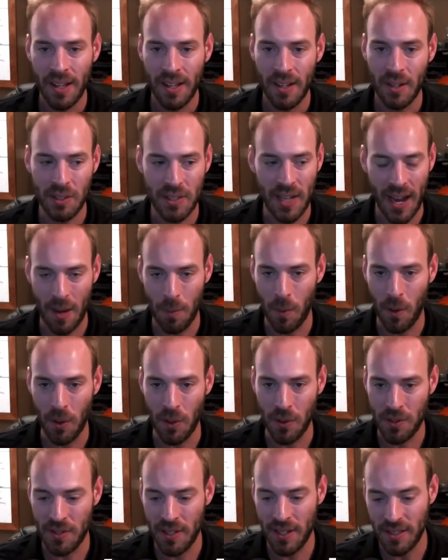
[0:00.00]
It was kind of one of
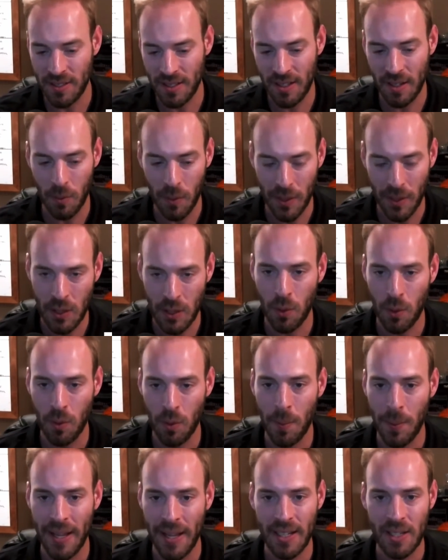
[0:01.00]
those things, we'll get to it
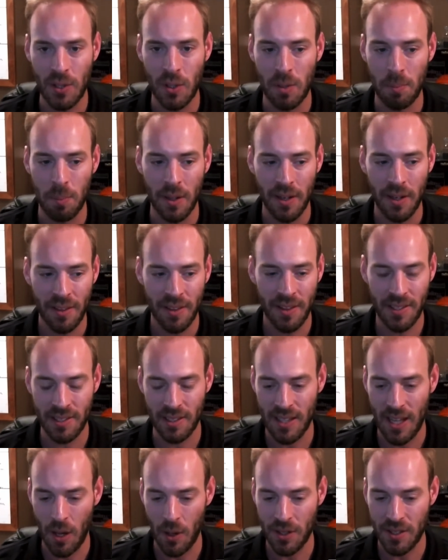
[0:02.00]
when we get to it. But this
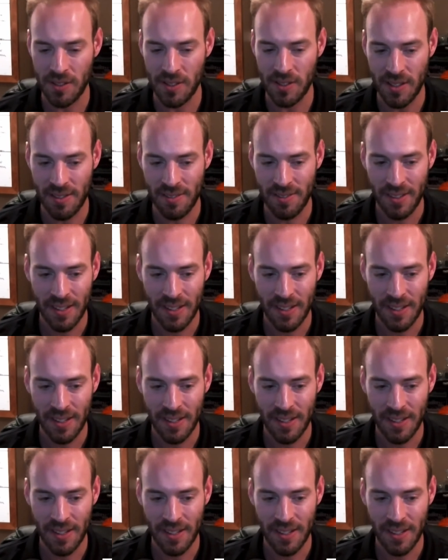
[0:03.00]
allowed us to